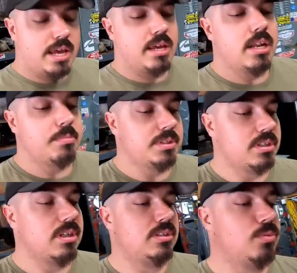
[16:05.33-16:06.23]
it hanging up is
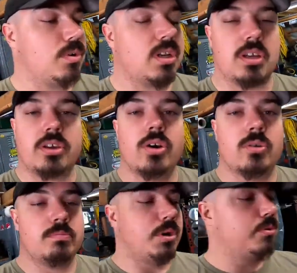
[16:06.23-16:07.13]
because we're going to
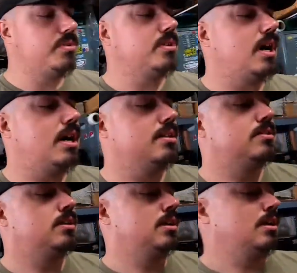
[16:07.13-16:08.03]
coat both
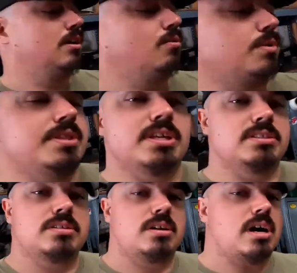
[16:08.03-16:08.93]
sides with
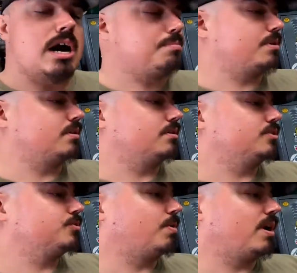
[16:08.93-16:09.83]
this copper
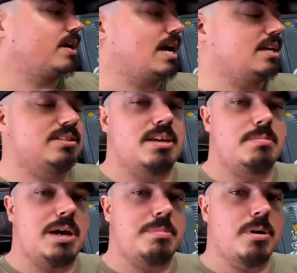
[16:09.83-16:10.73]
spray gasket
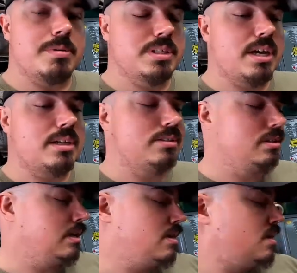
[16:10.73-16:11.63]
by Permatex.
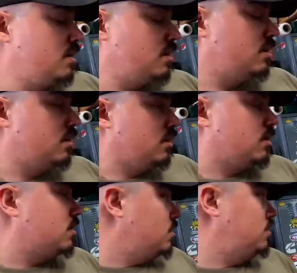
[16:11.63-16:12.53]

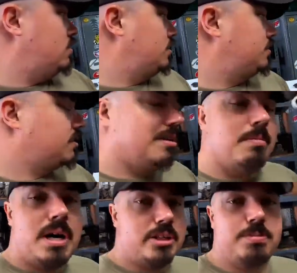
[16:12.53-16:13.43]
In
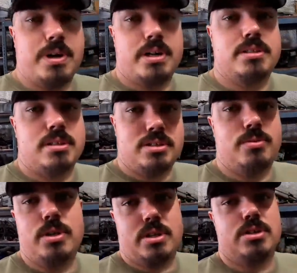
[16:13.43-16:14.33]
my experience, it does a
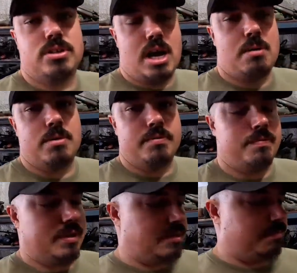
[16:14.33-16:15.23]
really good job
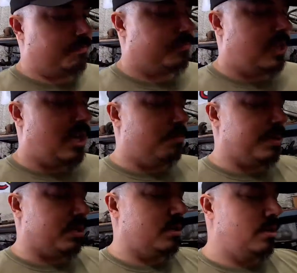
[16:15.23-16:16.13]
of
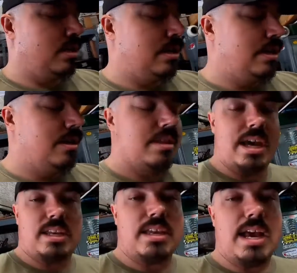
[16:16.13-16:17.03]
helping the
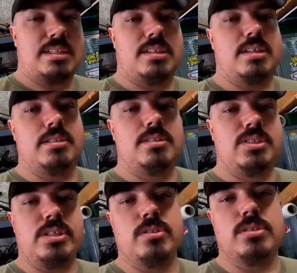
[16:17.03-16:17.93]
head gasket
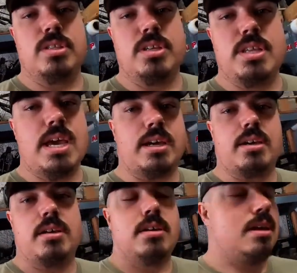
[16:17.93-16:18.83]
seal to the deck
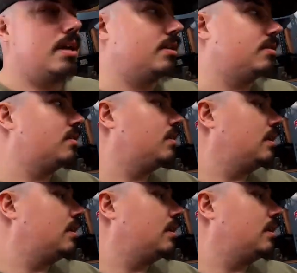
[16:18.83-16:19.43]
and